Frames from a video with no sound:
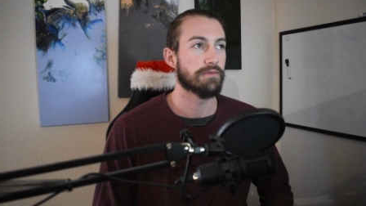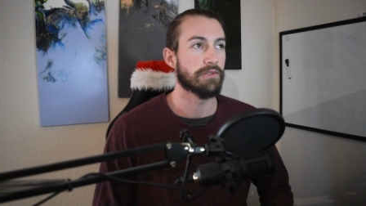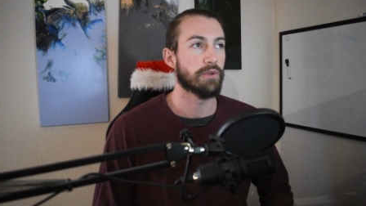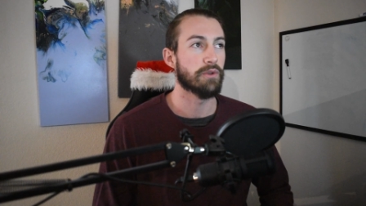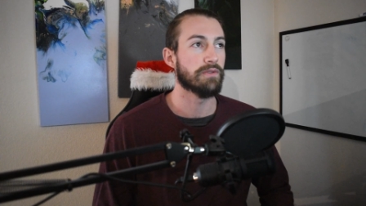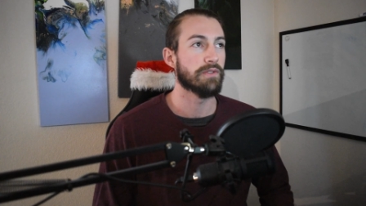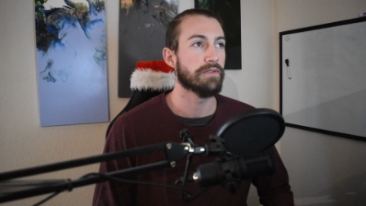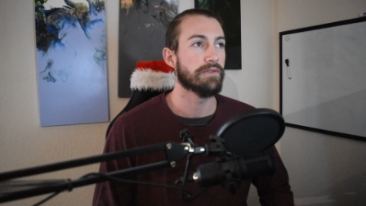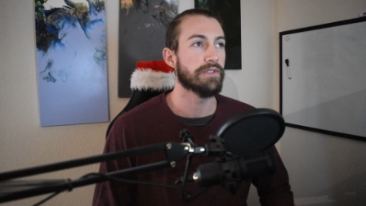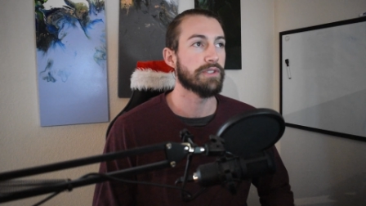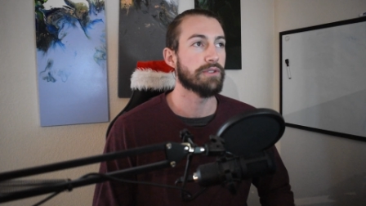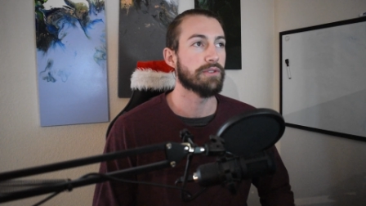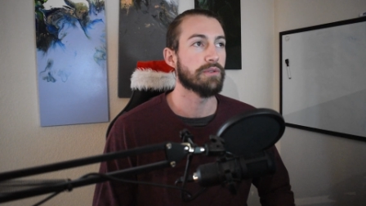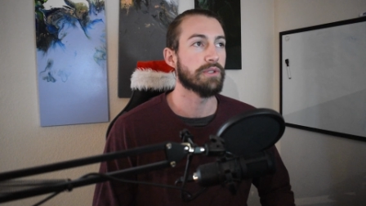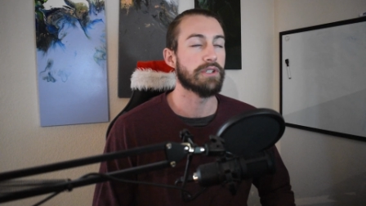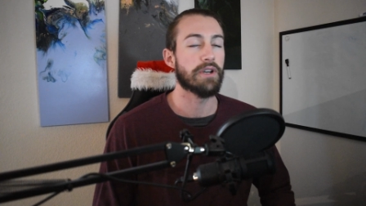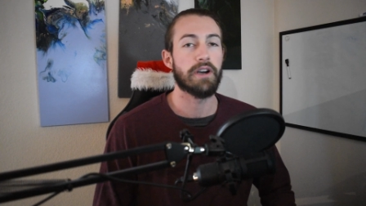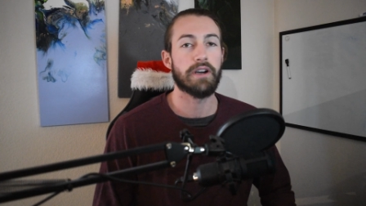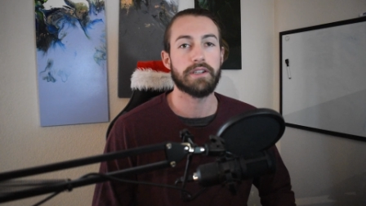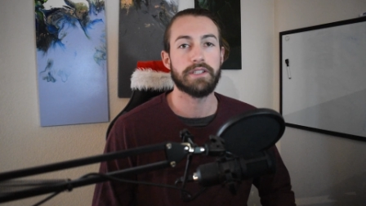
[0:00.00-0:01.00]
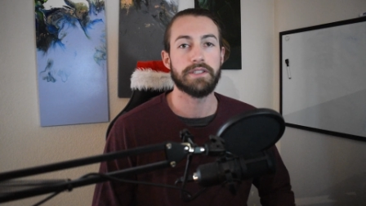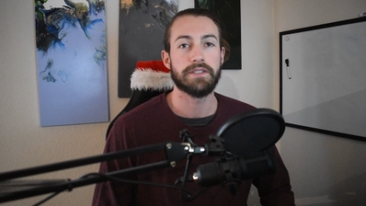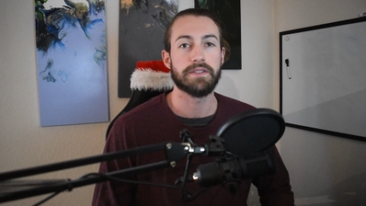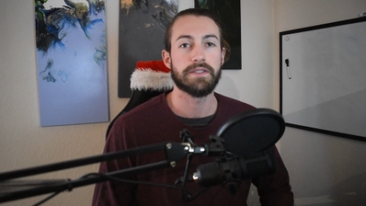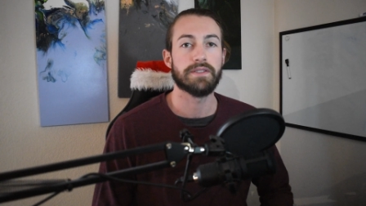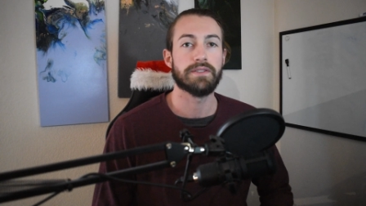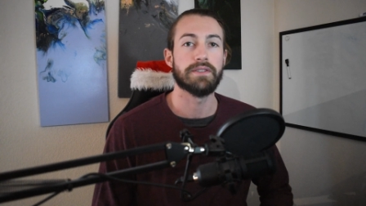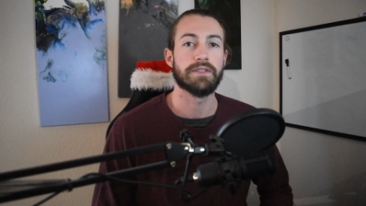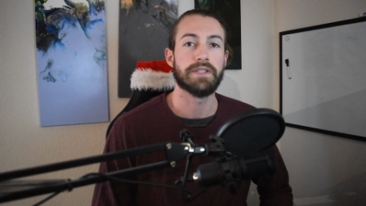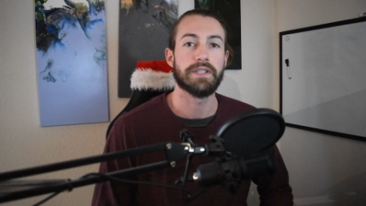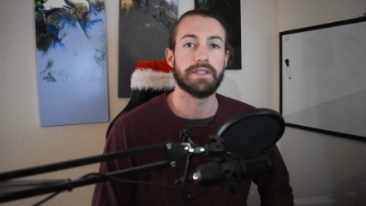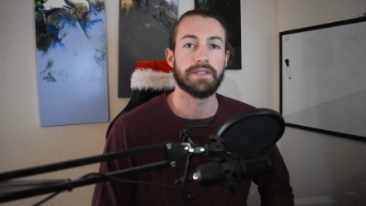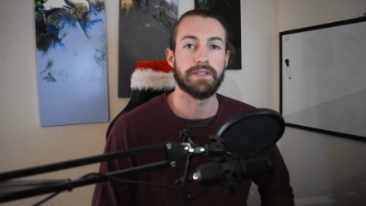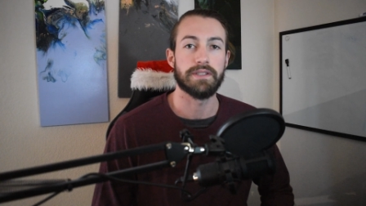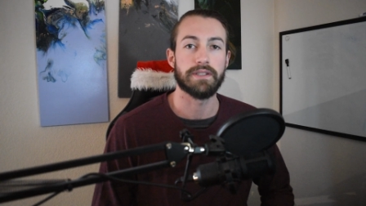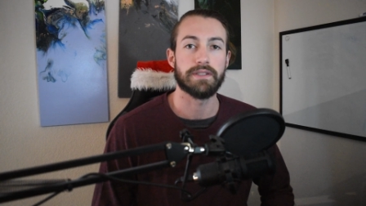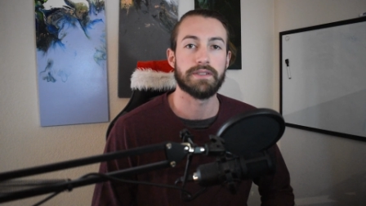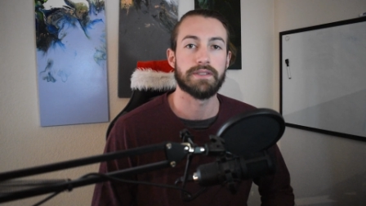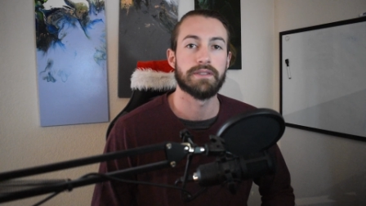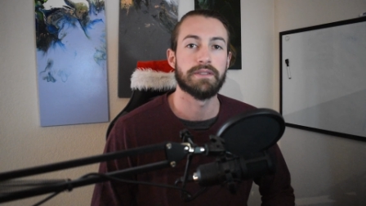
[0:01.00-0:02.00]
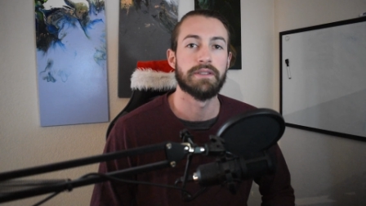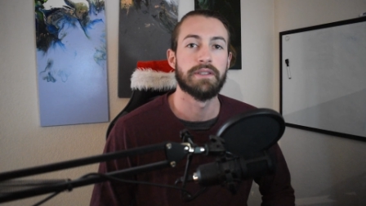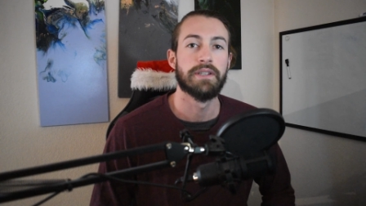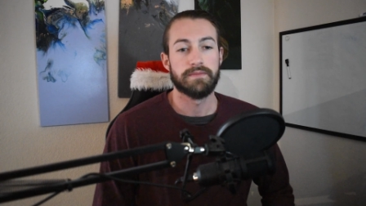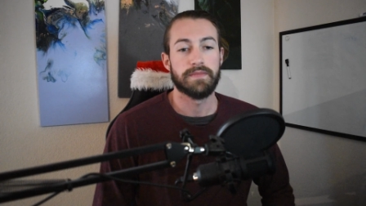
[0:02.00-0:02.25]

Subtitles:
overview, and audience statistics.